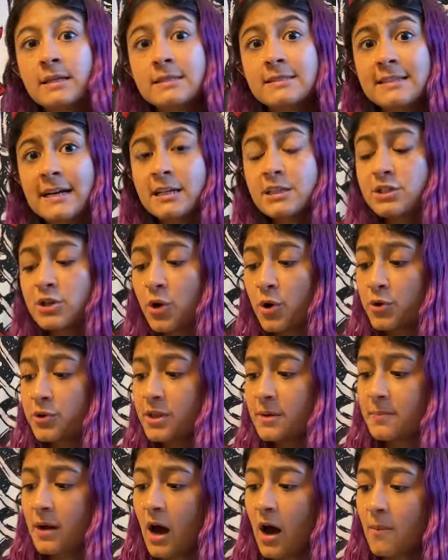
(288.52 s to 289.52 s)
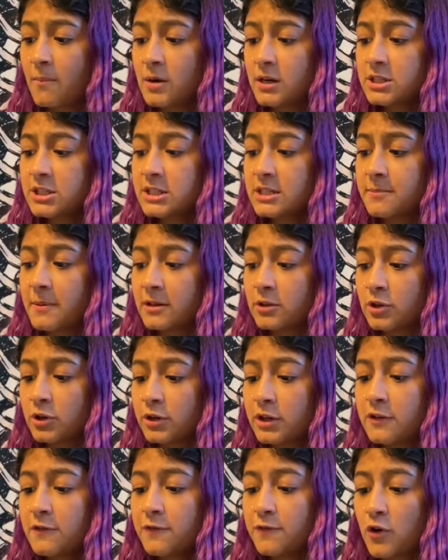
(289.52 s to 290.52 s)
Dad told them how much he'd been
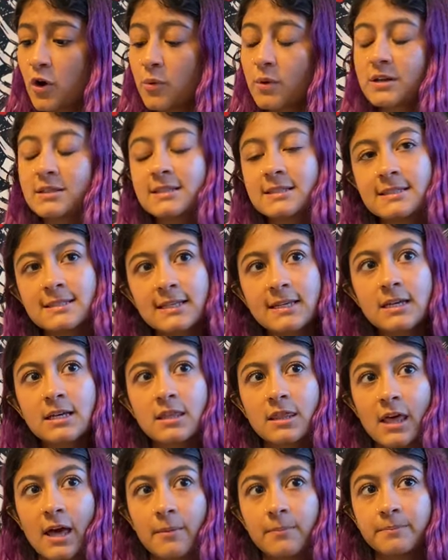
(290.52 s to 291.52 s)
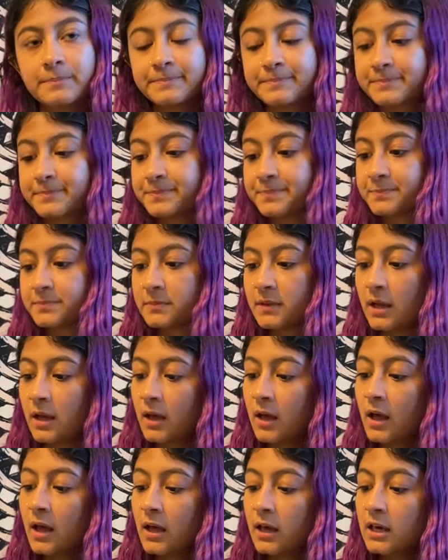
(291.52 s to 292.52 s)
looking forward to seeing them.
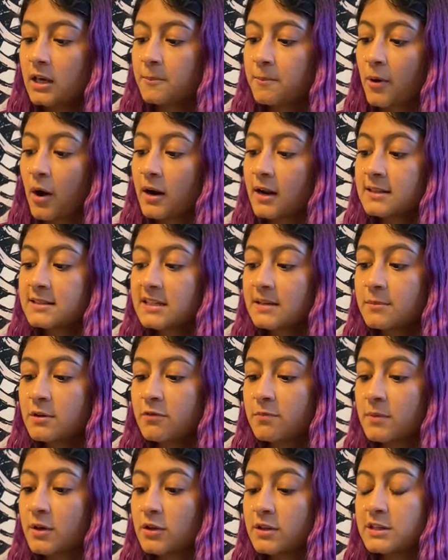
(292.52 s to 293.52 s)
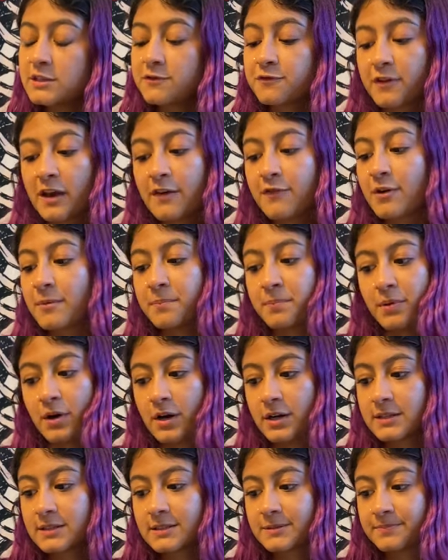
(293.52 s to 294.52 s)
He brought in some of Millie's favorite
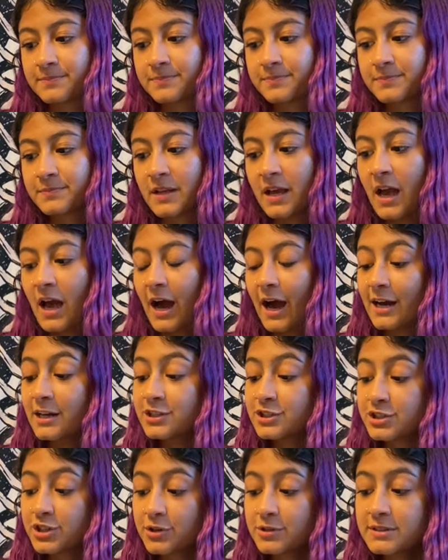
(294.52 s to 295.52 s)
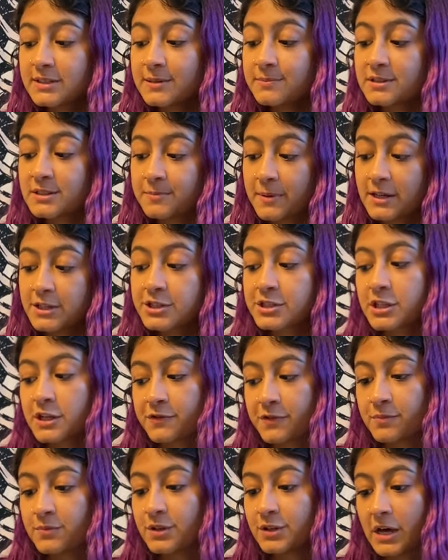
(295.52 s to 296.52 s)
books. "I chose them specially
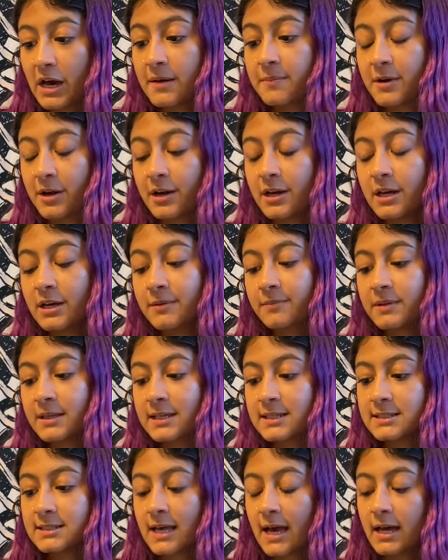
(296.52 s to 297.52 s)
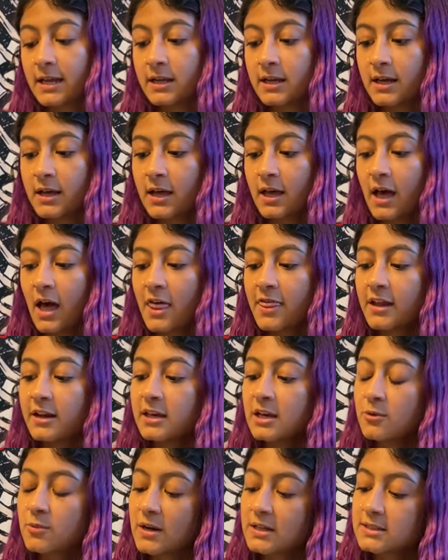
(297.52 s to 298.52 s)
from the library," he said. Then
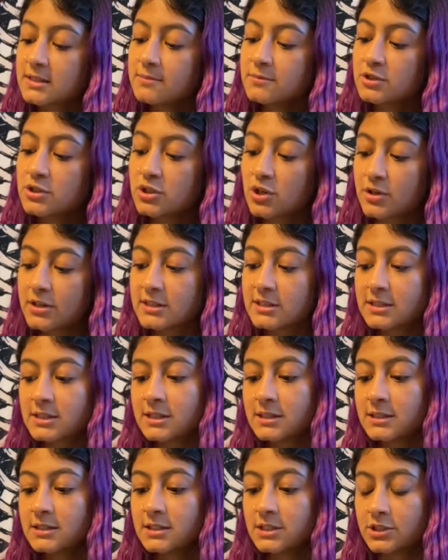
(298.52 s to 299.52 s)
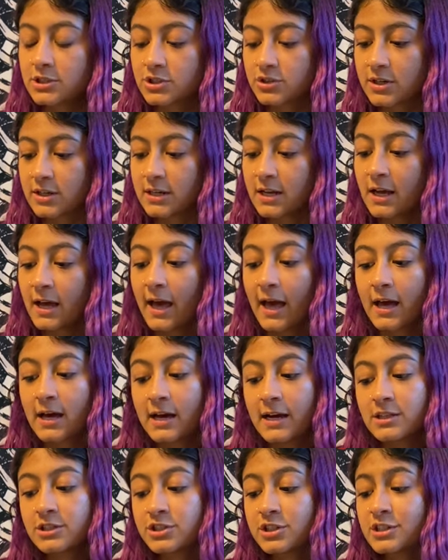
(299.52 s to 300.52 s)
he read some stories to the children
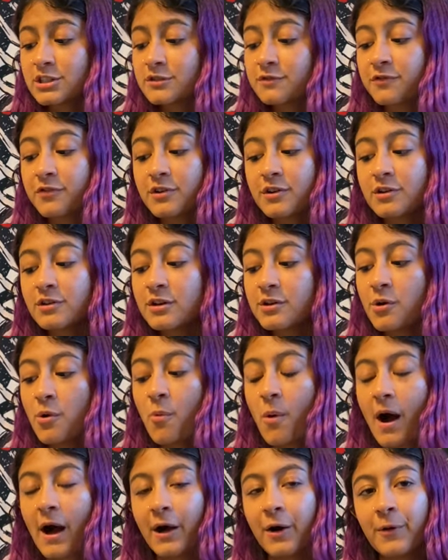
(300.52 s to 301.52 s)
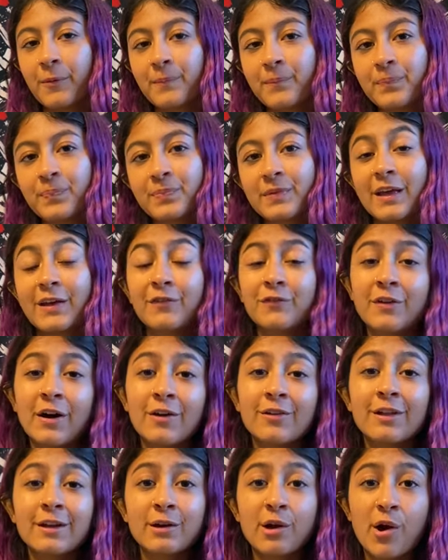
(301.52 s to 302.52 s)
and just for a little while, it
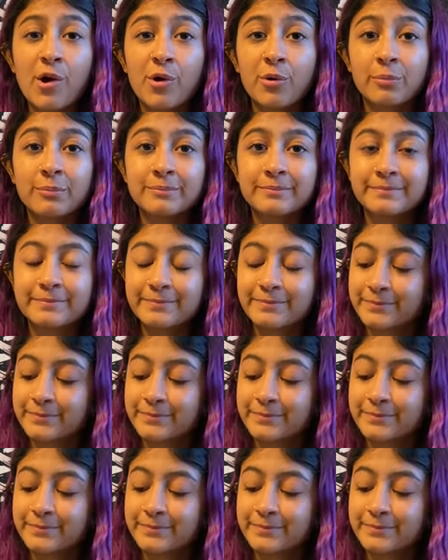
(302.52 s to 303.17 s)
felt like home.